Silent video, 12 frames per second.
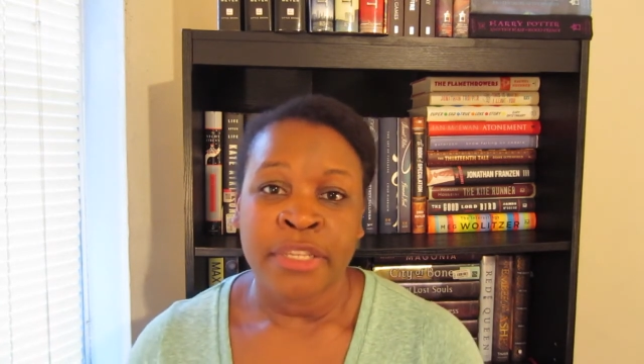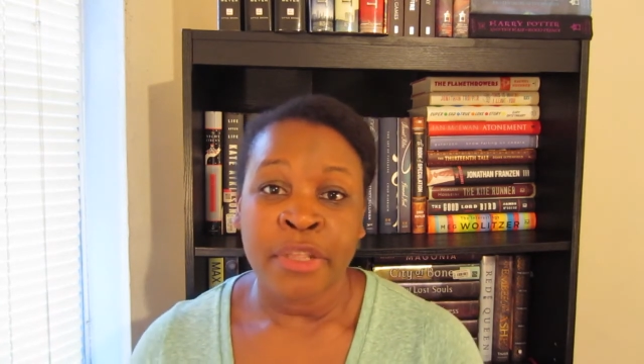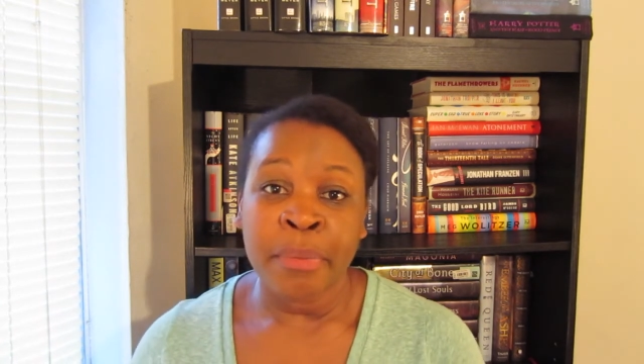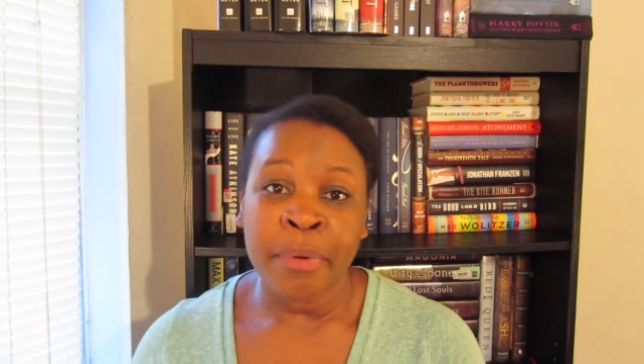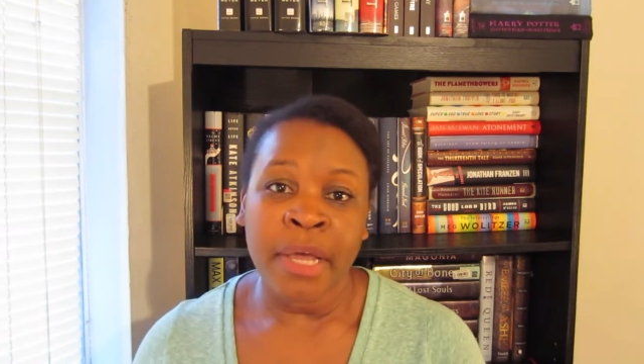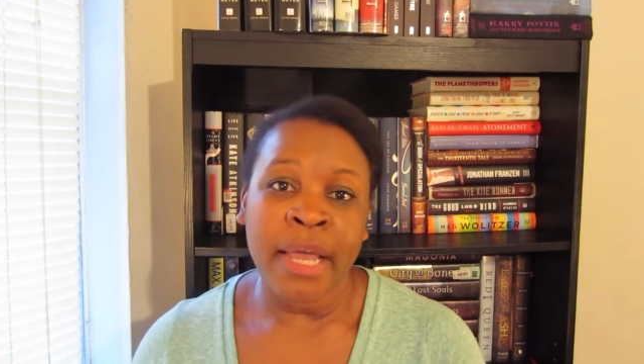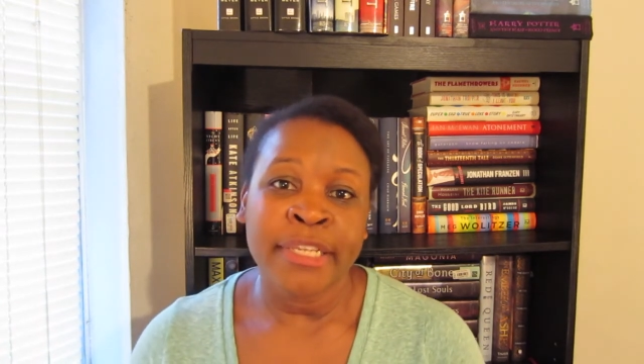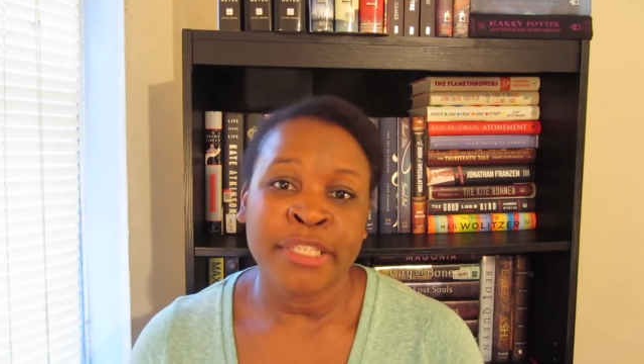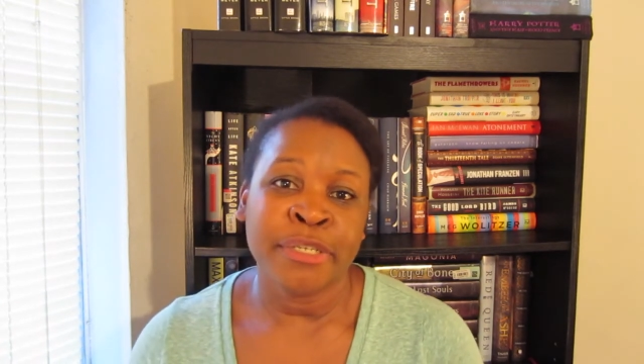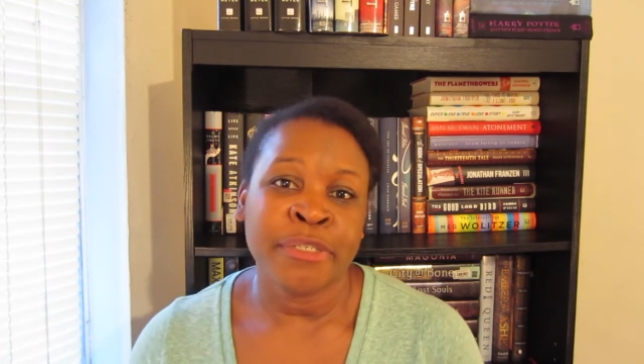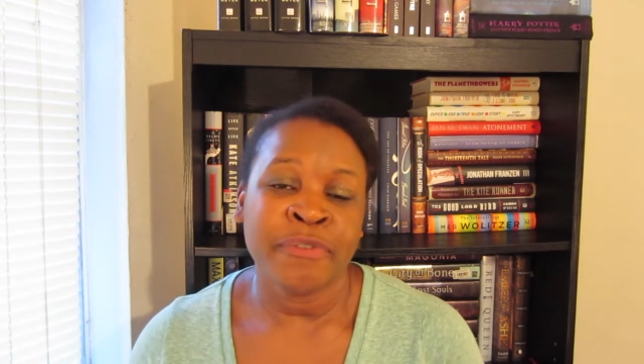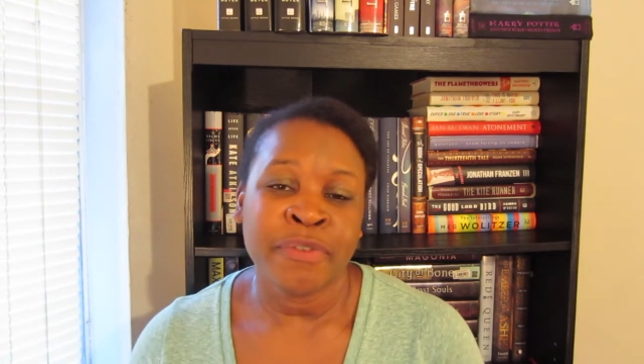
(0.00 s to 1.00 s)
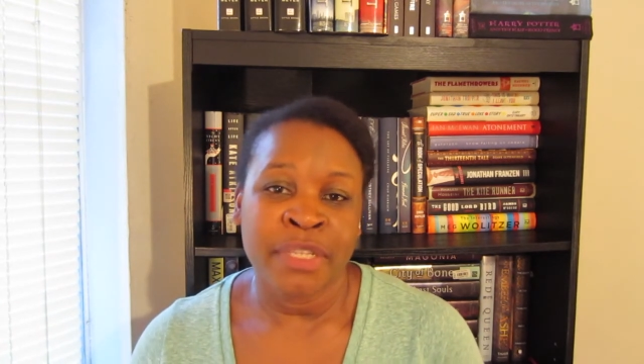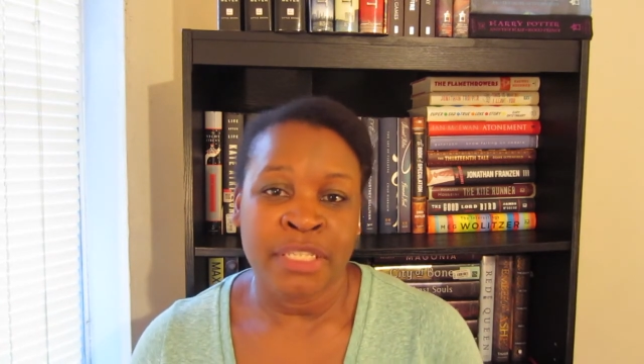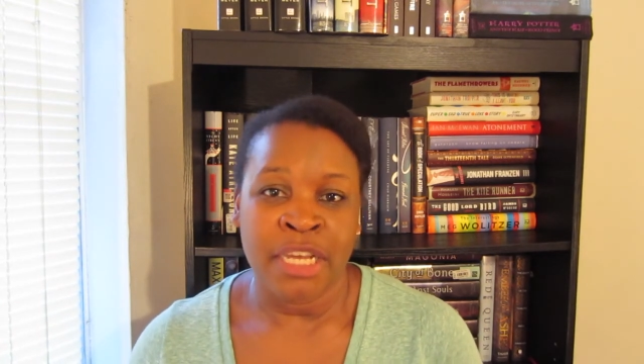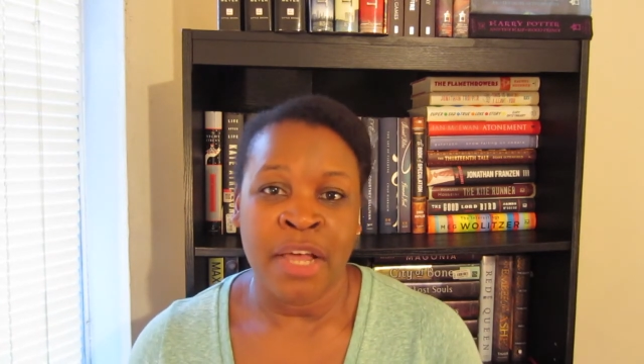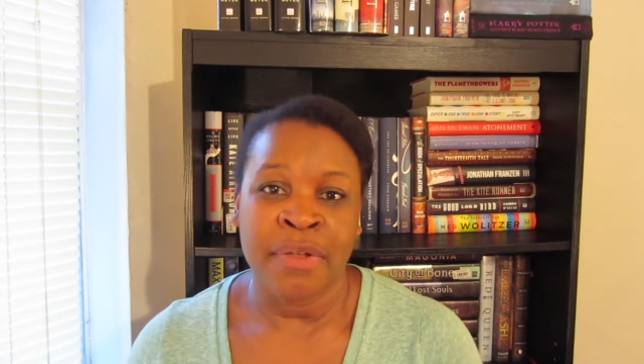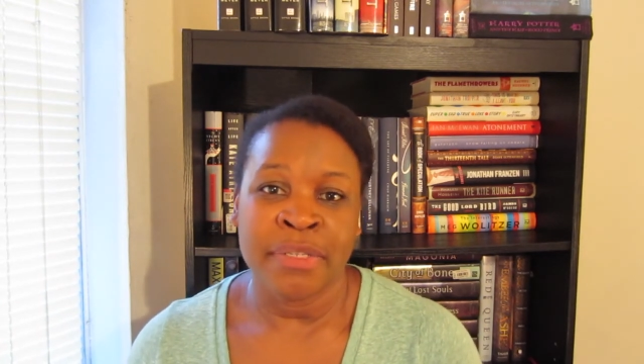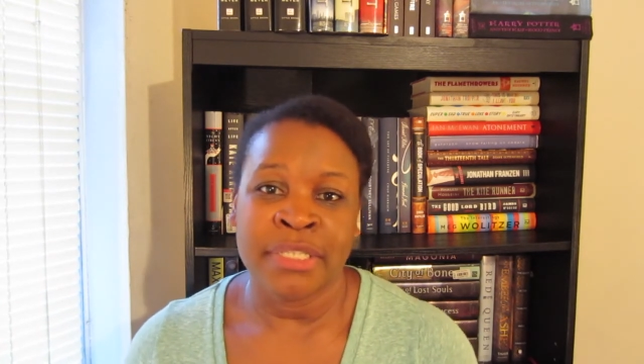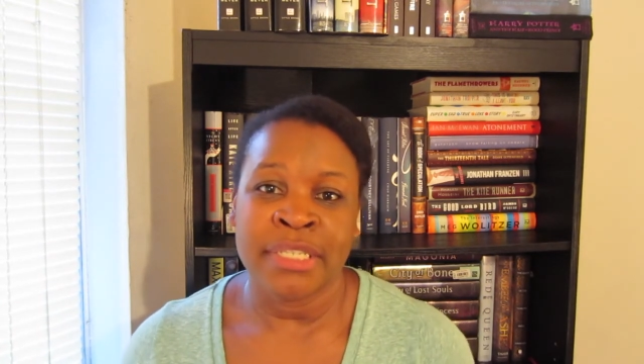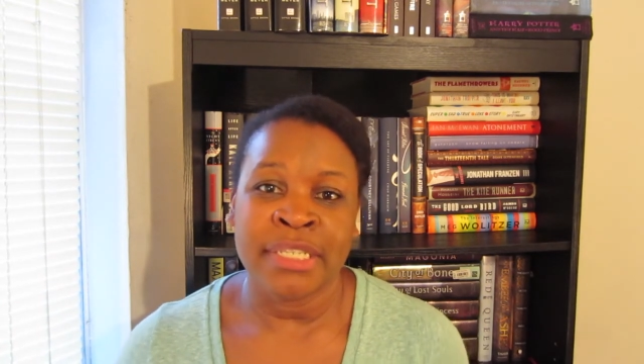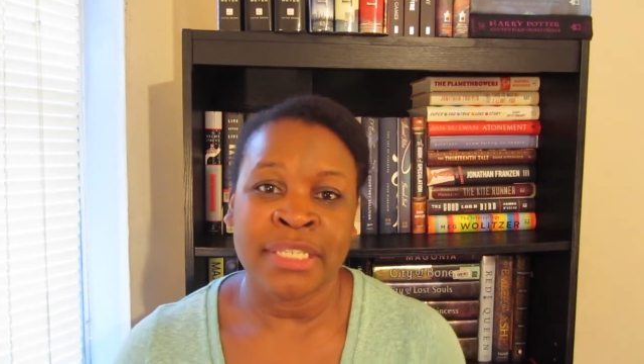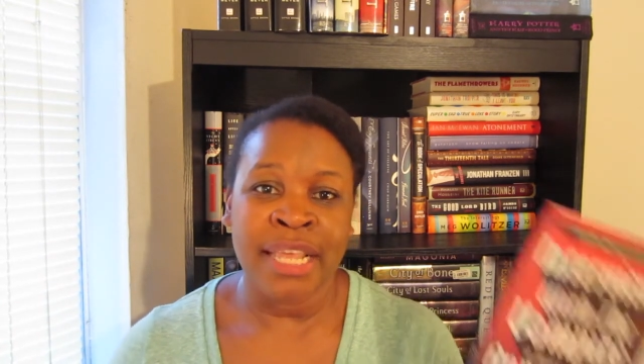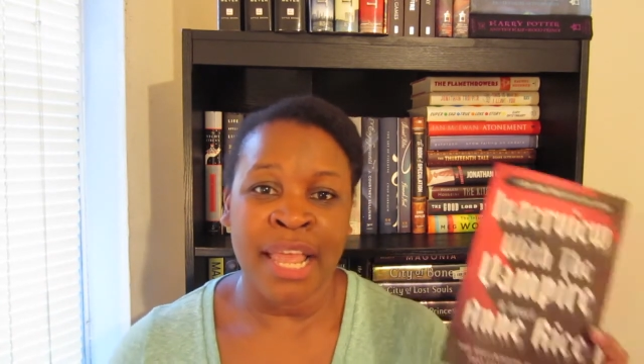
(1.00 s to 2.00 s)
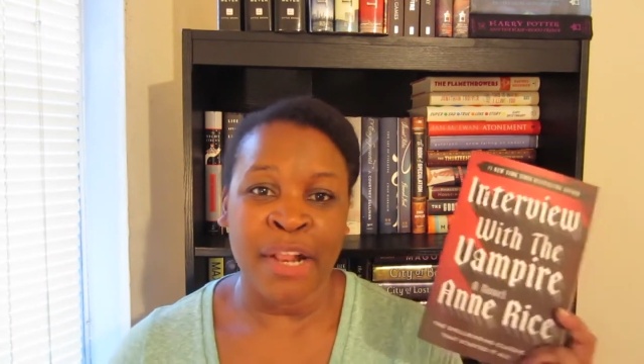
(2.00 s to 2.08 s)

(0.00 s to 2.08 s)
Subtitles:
So the book I chose for this challenge is